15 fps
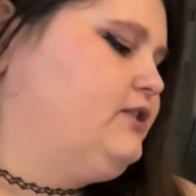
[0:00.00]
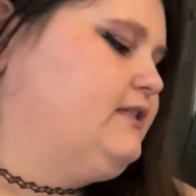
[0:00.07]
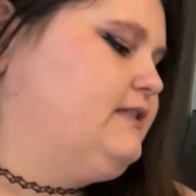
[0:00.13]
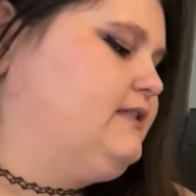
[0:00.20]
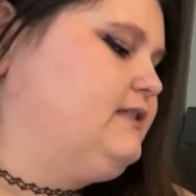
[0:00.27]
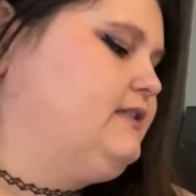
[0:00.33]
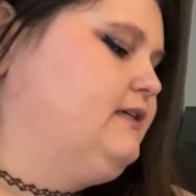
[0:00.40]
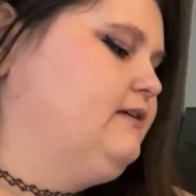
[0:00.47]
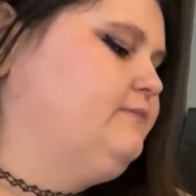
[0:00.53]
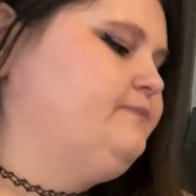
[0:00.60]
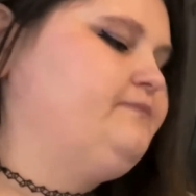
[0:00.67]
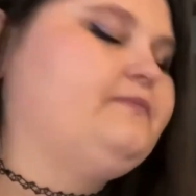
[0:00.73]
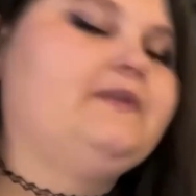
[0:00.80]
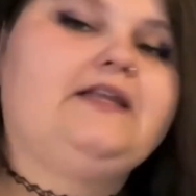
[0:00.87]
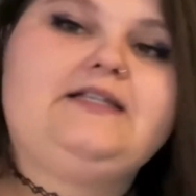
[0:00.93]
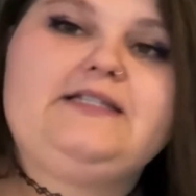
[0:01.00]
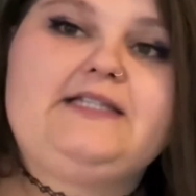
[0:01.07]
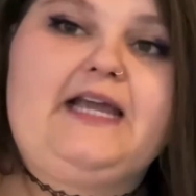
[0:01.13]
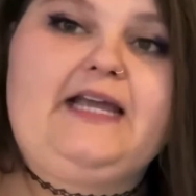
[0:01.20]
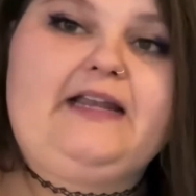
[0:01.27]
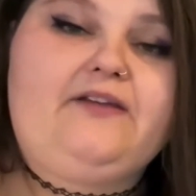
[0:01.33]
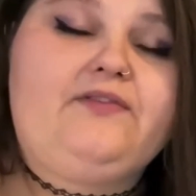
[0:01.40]
It's
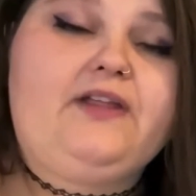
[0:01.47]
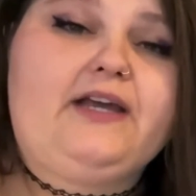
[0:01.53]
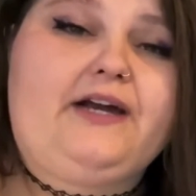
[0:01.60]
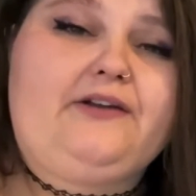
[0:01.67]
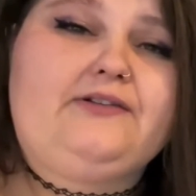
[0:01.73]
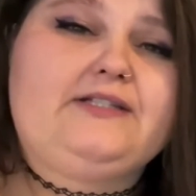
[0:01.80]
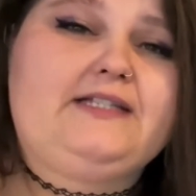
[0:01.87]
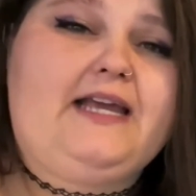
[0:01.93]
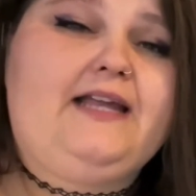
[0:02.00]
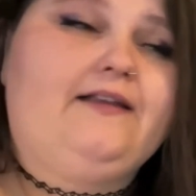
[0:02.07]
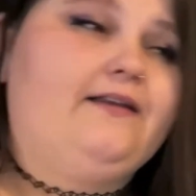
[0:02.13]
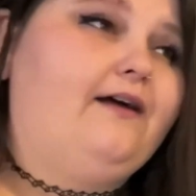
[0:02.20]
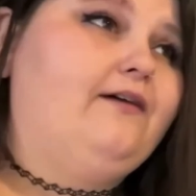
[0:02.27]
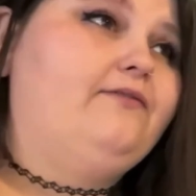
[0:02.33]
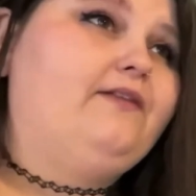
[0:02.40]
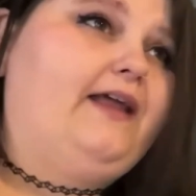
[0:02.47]
insane. I feel like I don't say it enough.